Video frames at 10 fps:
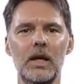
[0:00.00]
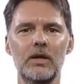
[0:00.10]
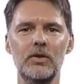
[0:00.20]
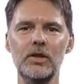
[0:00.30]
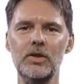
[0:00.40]

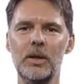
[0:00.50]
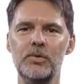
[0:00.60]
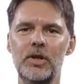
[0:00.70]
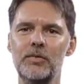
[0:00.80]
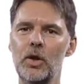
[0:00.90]
In C Sharp
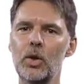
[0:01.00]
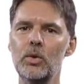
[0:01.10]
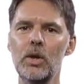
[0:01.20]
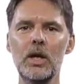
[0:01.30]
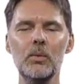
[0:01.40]

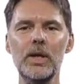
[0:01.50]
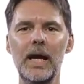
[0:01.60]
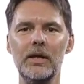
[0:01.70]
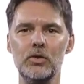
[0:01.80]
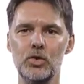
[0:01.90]
7.0, we
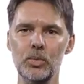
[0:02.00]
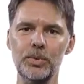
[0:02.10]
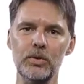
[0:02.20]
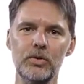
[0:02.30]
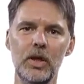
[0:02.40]
added
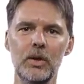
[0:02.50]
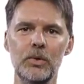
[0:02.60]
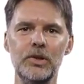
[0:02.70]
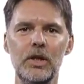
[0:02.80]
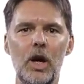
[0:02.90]
tuples,
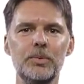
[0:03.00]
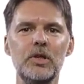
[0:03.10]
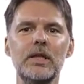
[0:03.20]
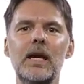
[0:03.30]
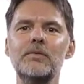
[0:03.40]
which can
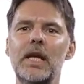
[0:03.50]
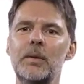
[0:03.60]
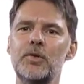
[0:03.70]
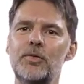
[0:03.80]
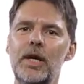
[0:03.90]
optionally have
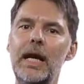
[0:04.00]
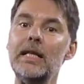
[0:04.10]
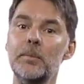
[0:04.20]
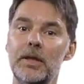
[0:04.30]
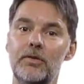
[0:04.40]
names for their
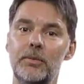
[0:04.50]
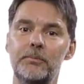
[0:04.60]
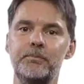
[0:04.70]
elements.